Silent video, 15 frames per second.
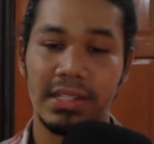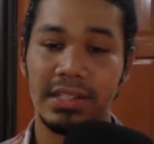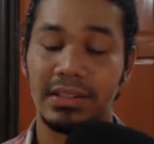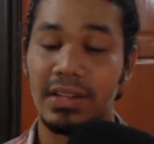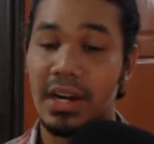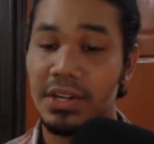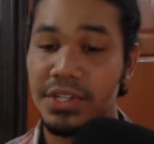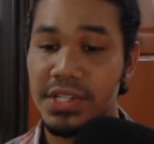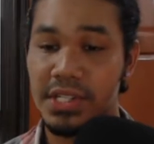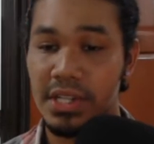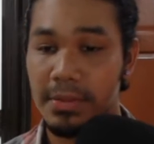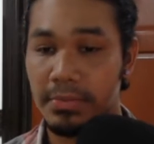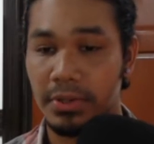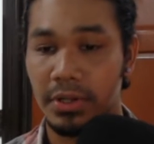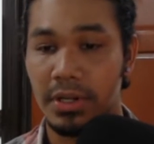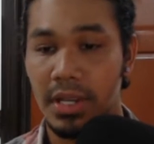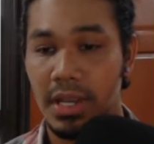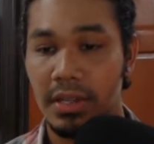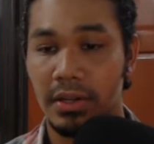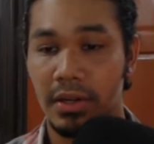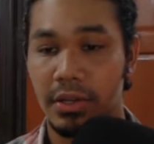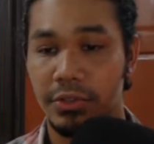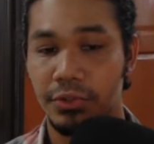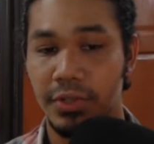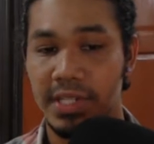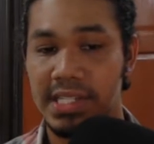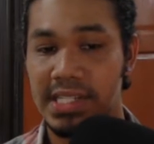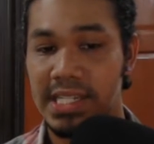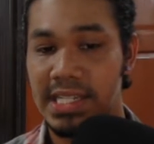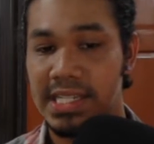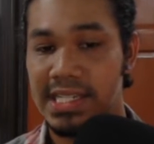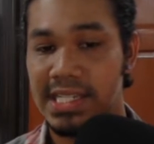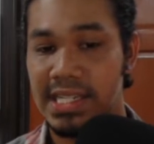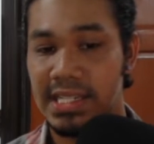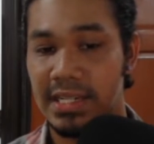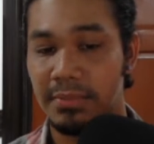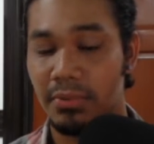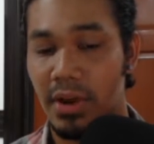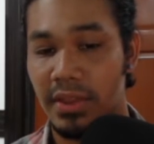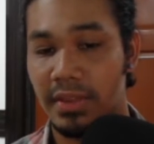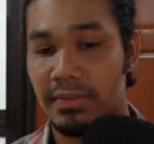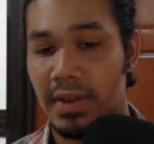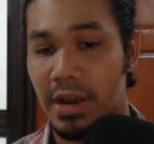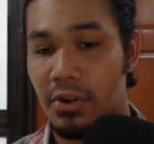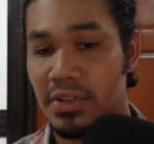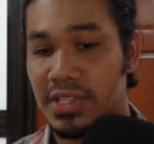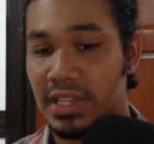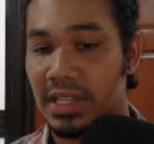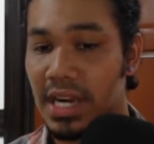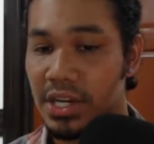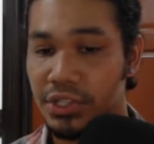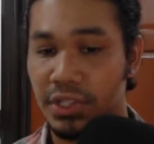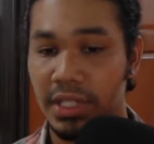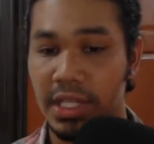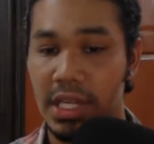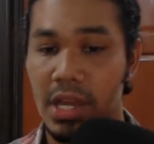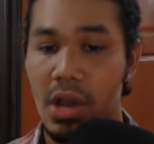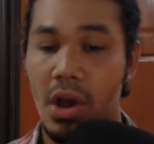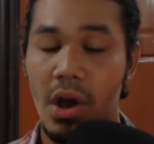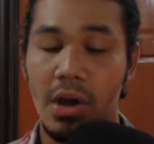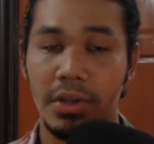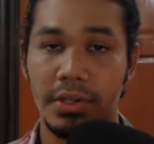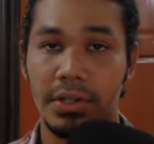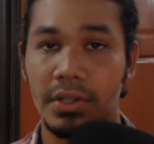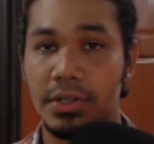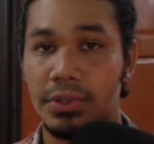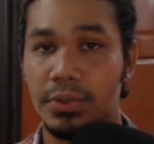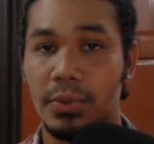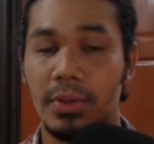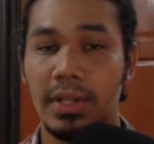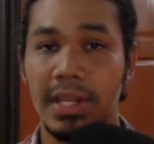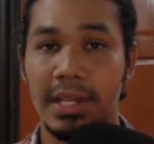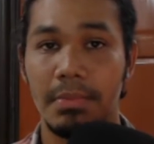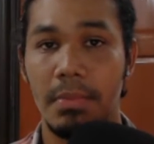the largest number the country has seen since it brought the virus largely under control in